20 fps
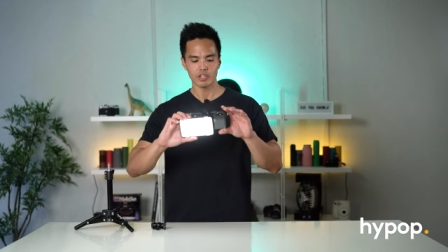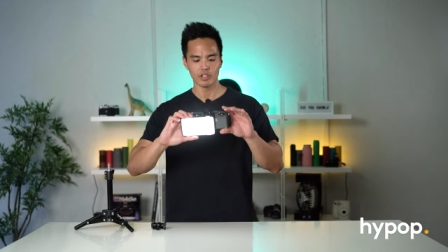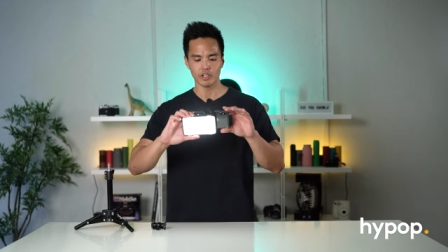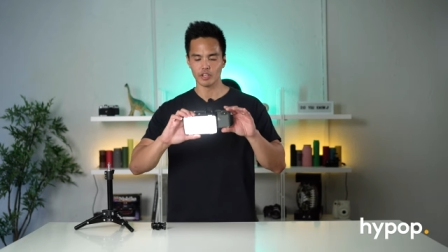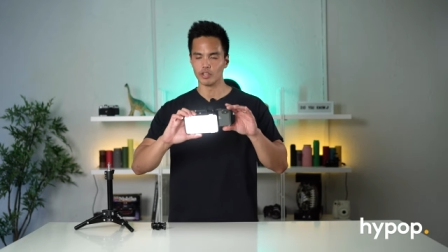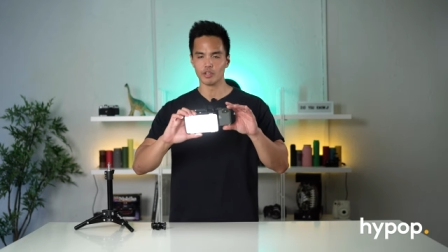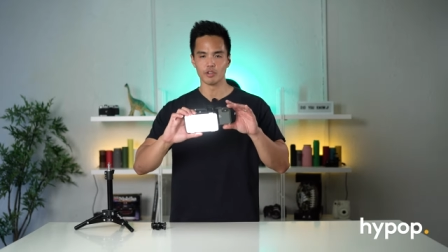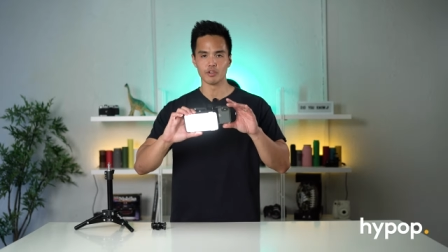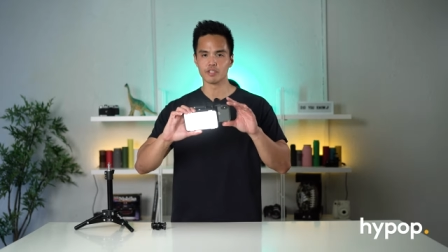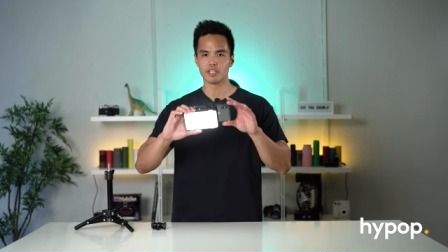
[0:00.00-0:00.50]
You
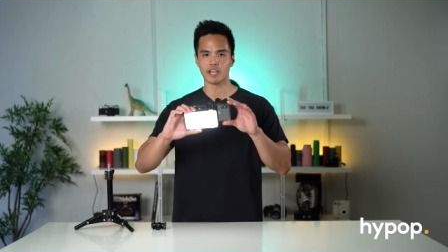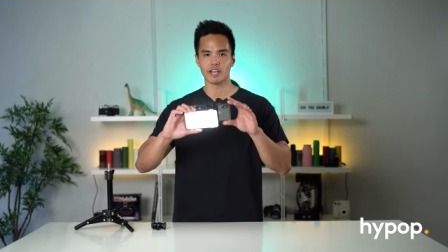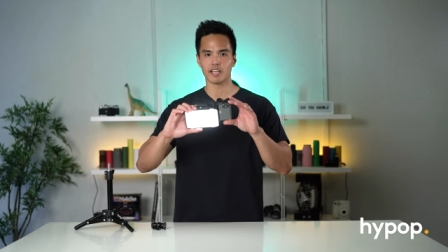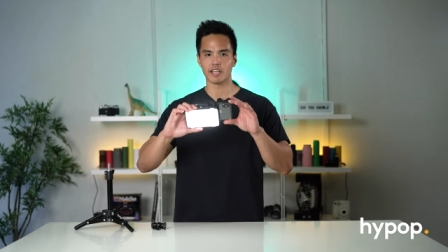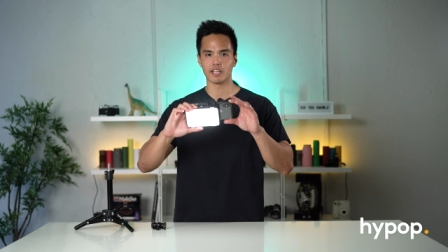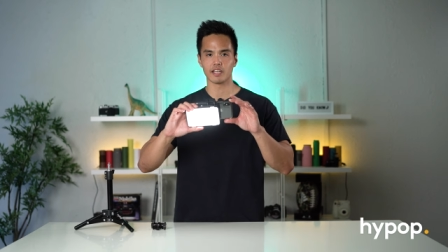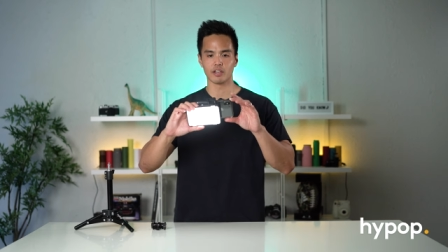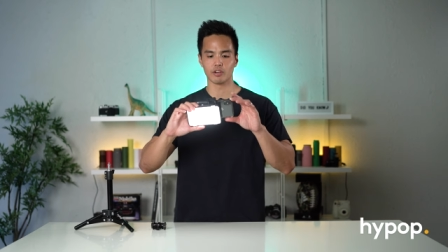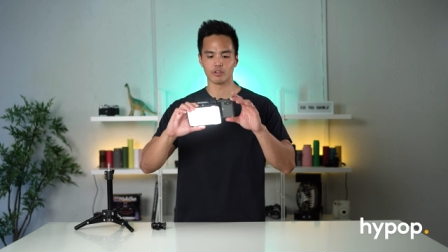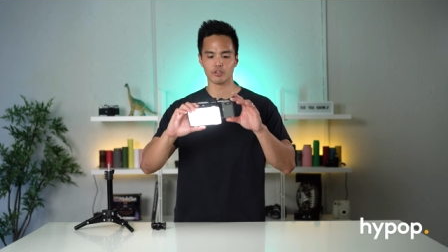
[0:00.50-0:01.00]
can use that
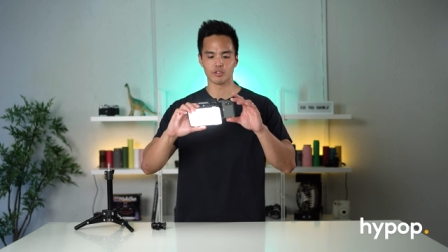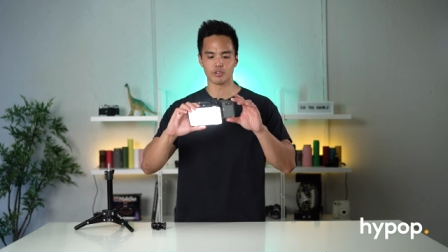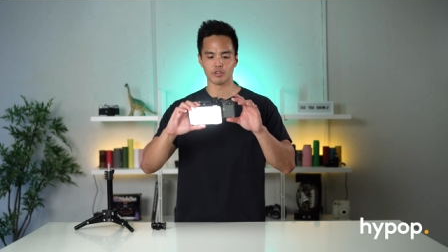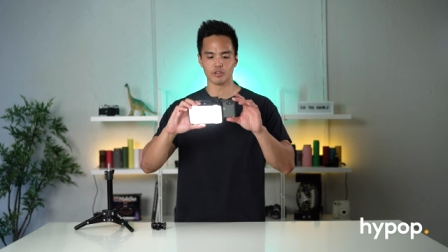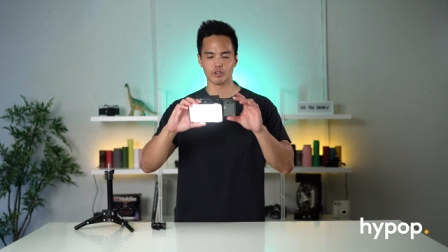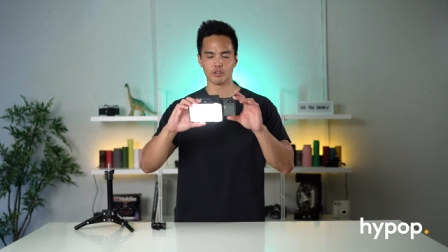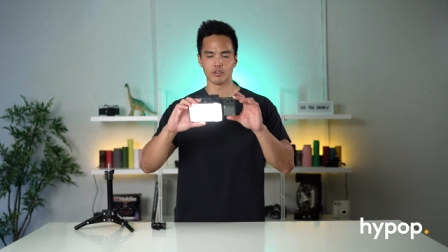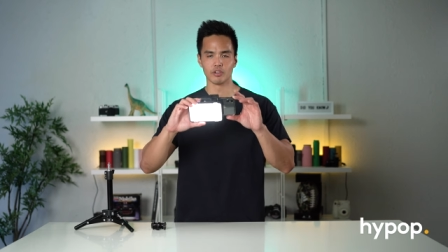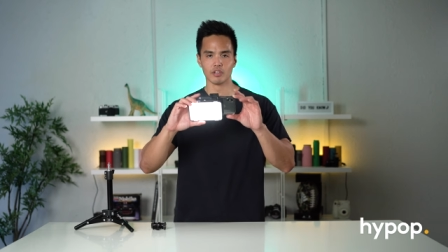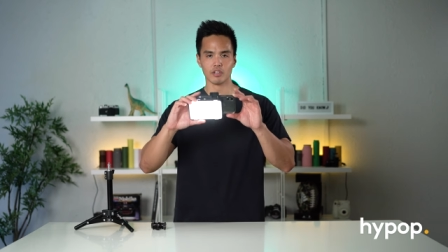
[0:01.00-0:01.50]
handheld
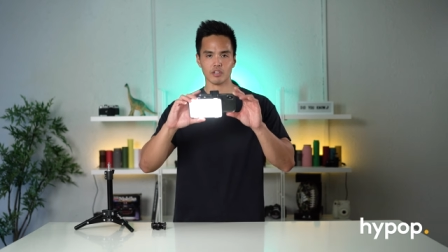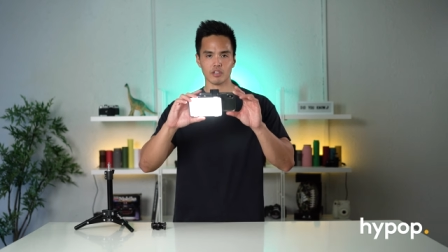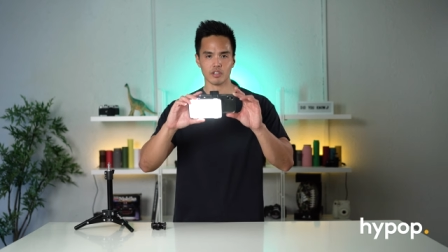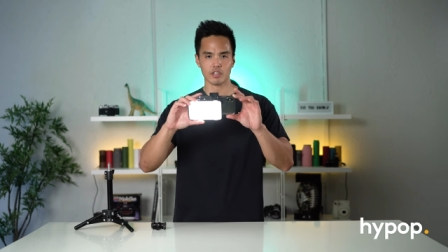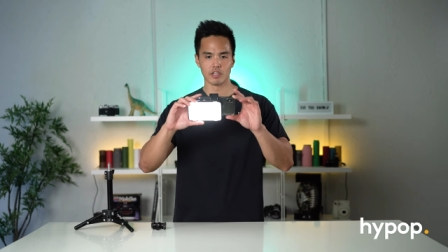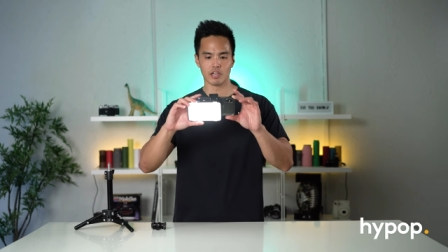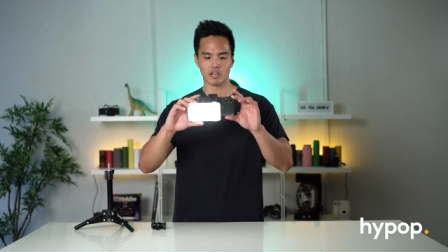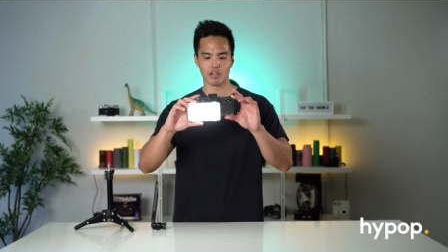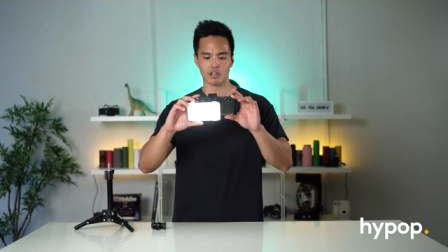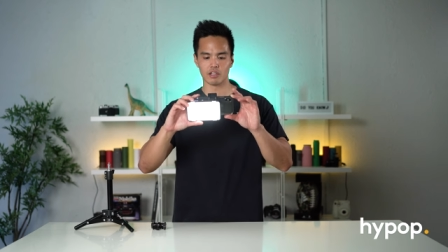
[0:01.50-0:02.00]
too,
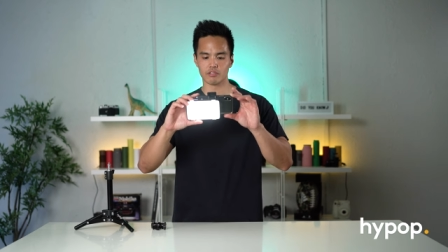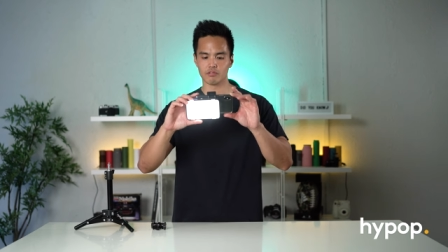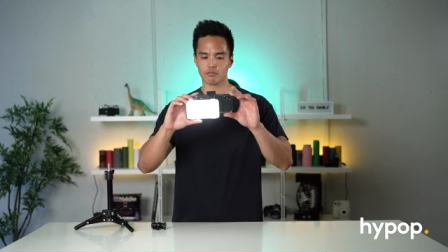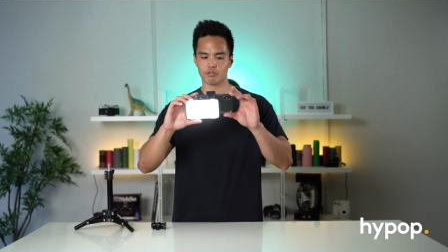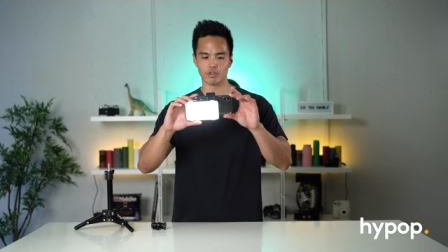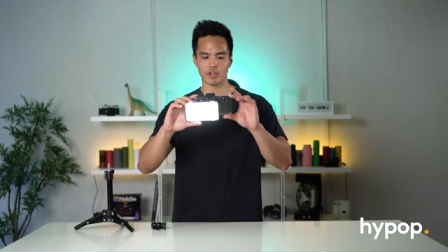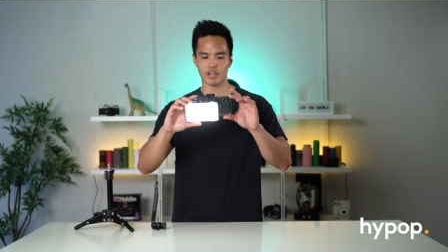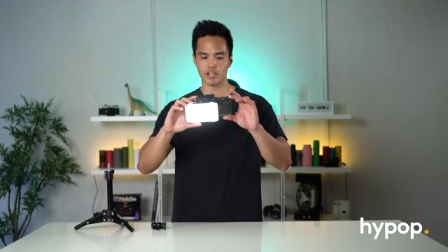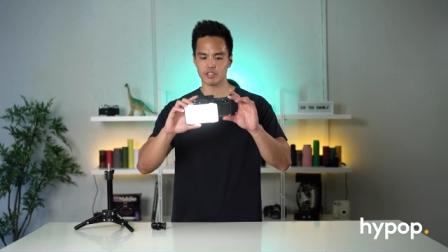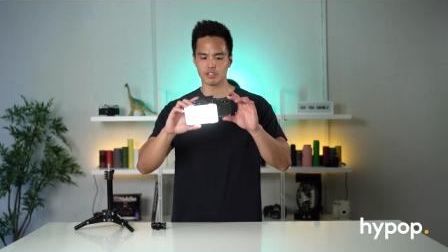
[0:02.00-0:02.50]

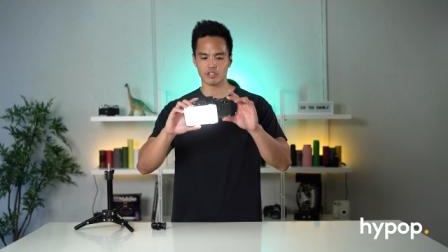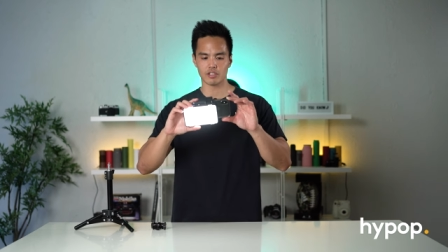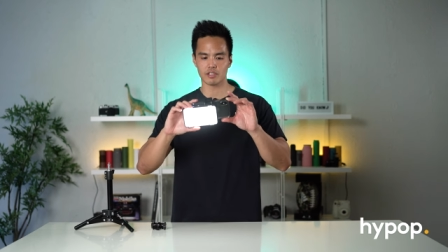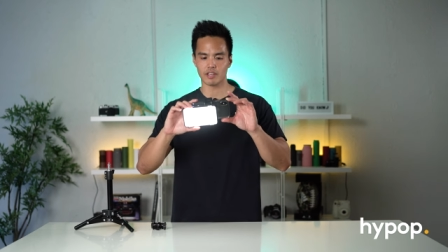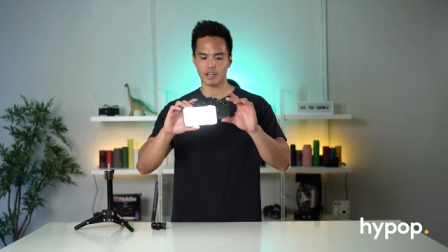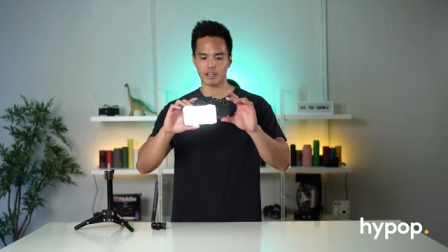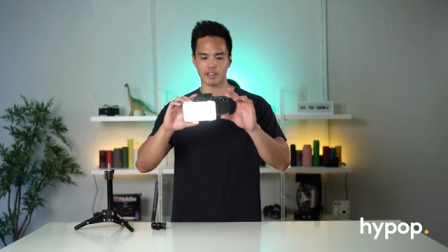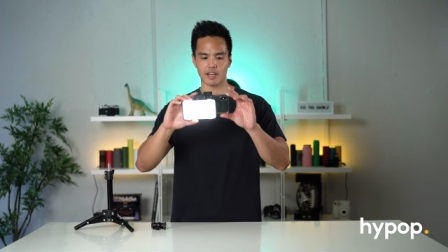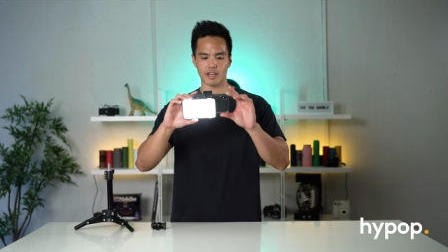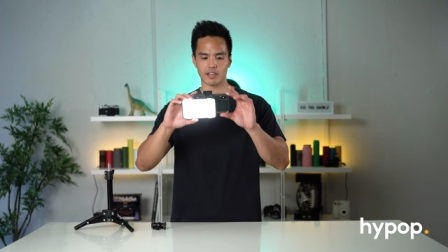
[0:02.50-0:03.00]
two hands
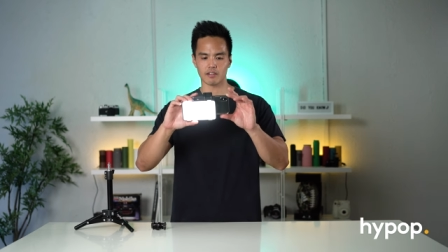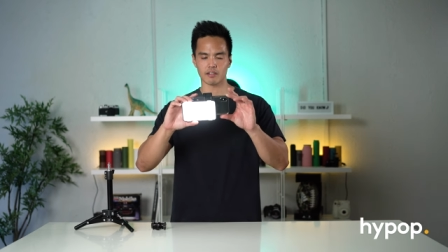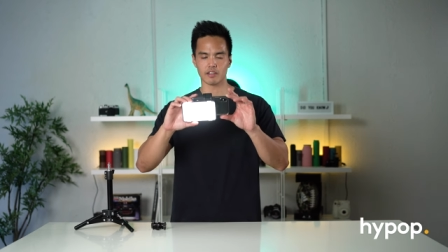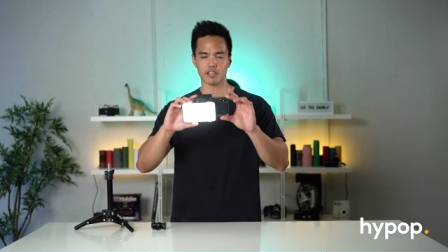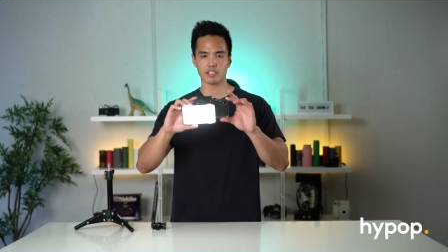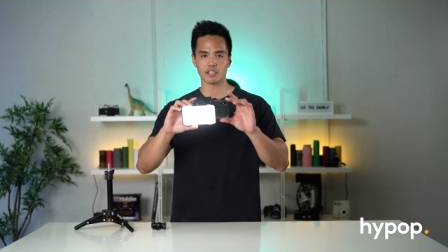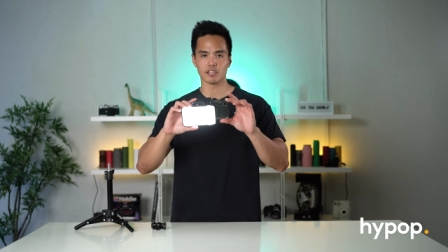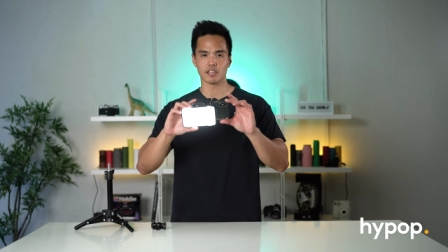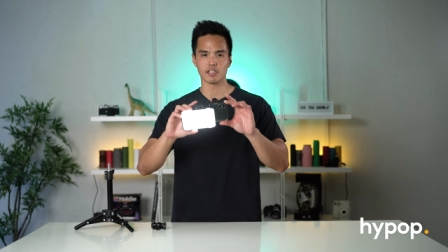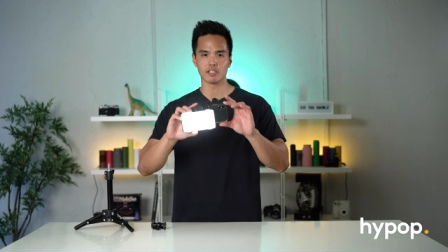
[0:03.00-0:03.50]
just like that,
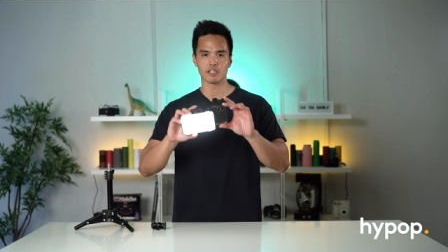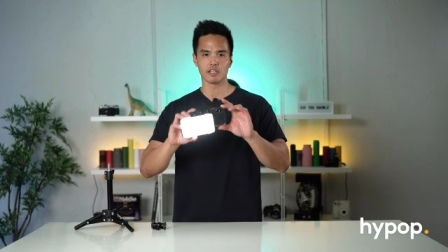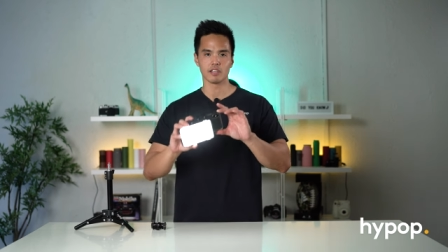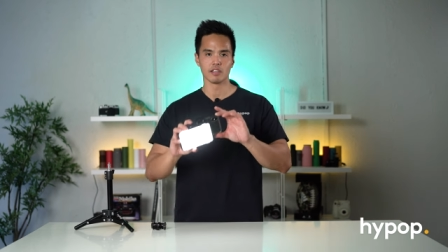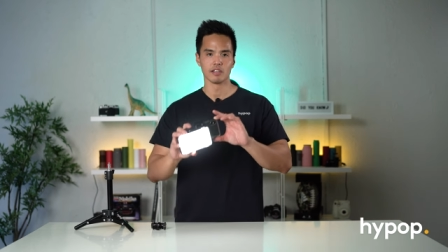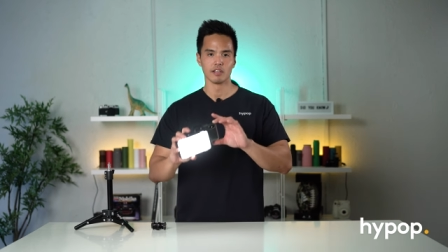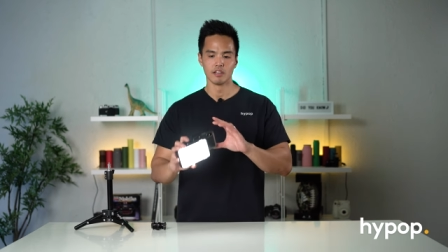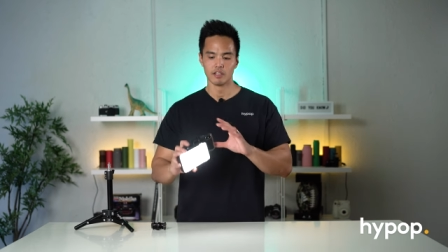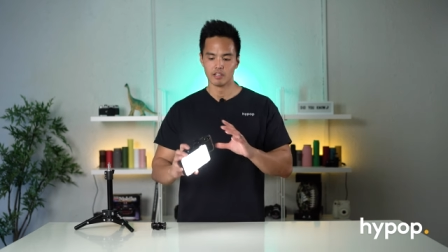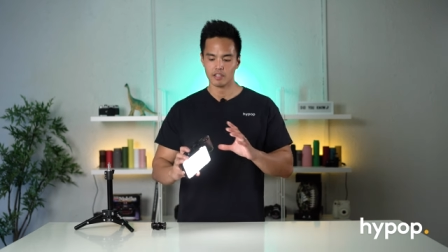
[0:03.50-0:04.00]
nice and easy.